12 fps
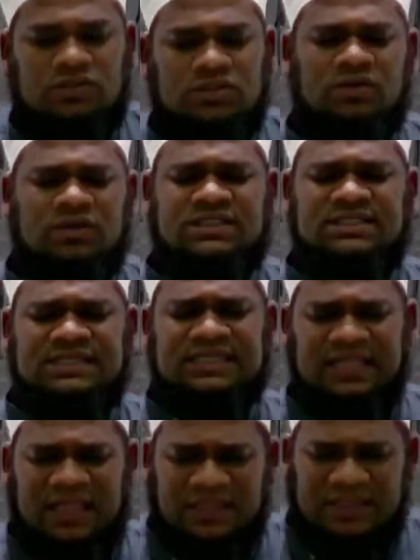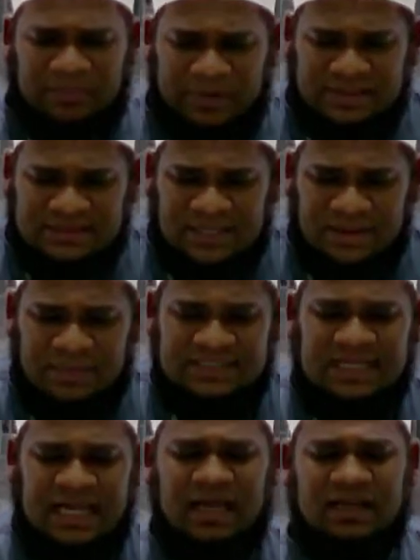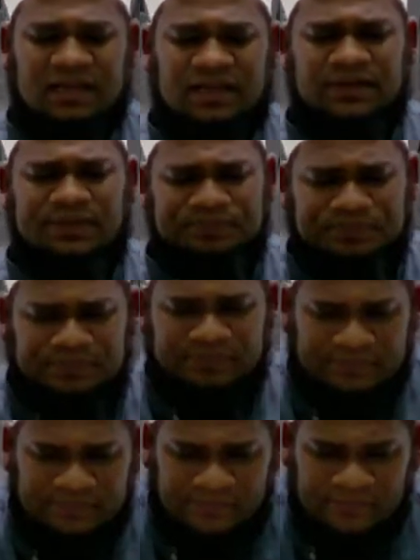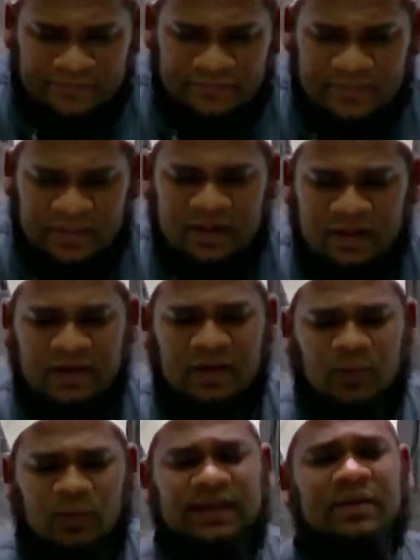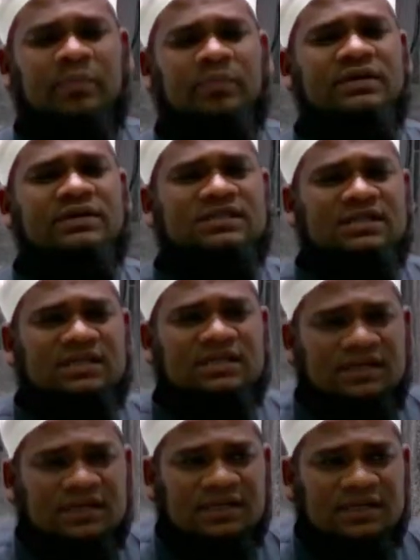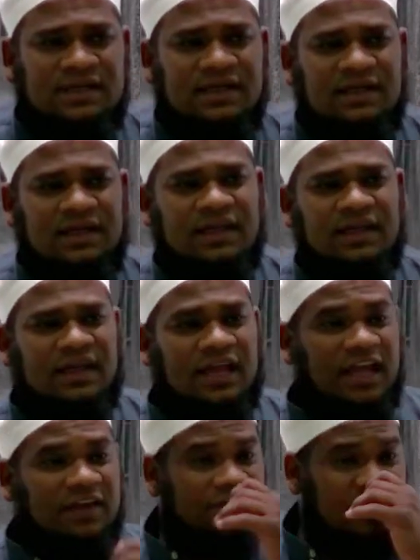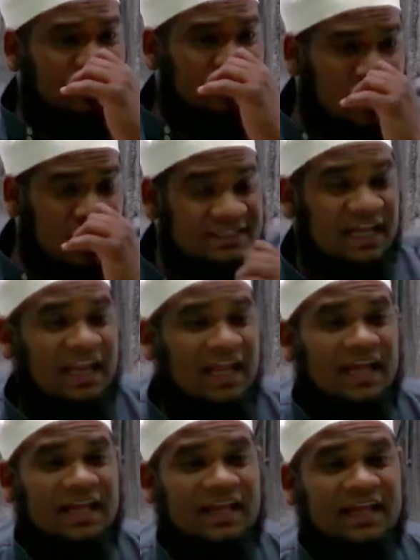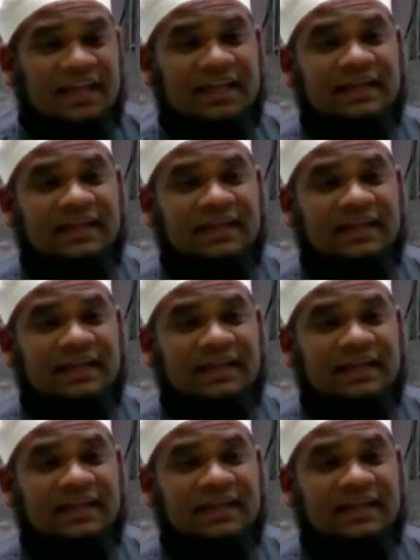and also, yes, they bring some masail here. When a person have qada salah,